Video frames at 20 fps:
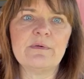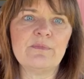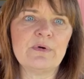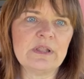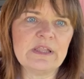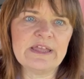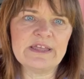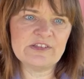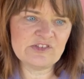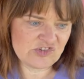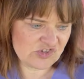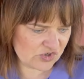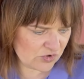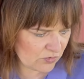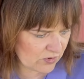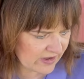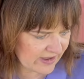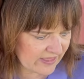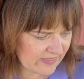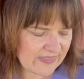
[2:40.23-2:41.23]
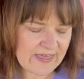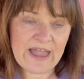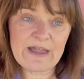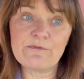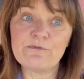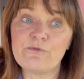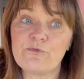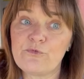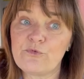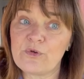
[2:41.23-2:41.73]
will enjoy that
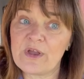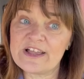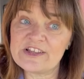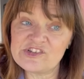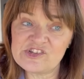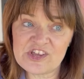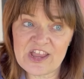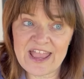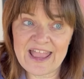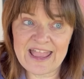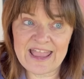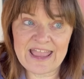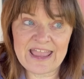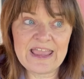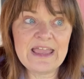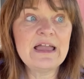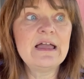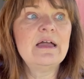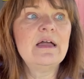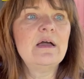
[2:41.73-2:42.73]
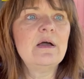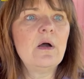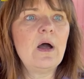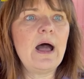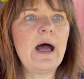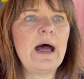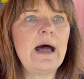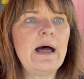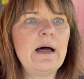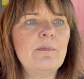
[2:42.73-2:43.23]
fresh hay
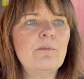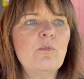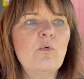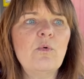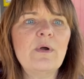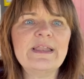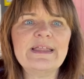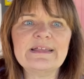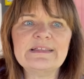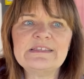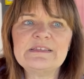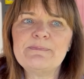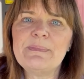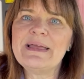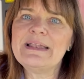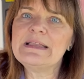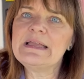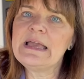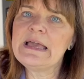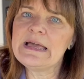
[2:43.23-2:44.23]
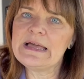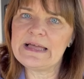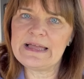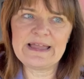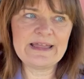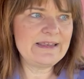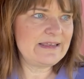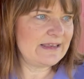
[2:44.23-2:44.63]
when it's been cut